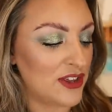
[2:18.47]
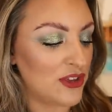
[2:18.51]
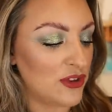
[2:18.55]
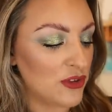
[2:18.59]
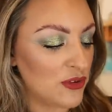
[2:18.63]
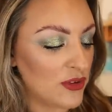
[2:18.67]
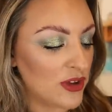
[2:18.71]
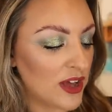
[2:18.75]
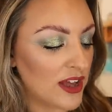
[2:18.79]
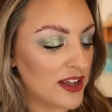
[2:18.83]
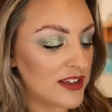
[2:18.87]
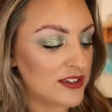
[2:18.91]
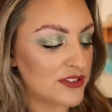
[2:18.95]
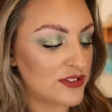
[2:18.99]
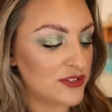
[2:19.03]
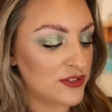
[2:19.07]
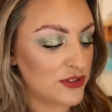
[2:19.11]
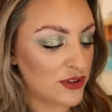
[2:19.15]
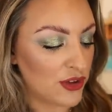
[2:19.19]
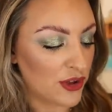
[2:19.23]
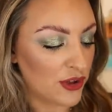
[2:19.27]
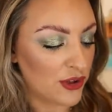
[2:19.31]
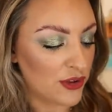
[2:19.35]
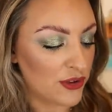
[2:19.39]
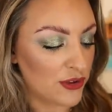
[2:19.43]
You guys
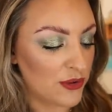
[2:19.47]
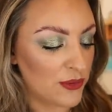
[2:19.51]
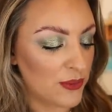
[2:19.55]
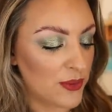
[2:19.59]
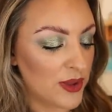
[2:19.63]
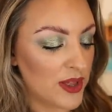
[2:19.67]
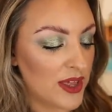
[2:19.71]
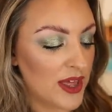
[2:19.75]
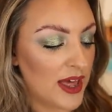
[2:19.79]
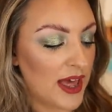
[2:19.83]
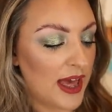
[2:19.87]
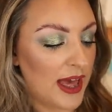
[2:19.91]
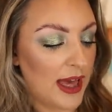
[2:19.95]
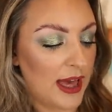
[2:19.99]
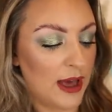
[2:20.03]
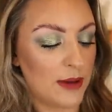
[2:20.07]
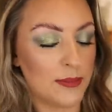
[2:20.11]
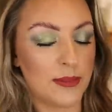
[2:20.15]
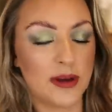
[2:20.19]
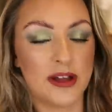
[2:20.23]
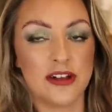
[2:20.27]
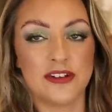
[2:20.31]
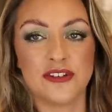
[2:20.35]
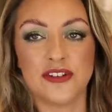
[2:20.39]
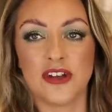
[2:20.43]
know how
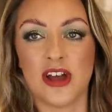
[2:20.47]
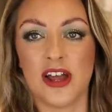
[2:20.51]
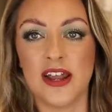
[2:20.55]
much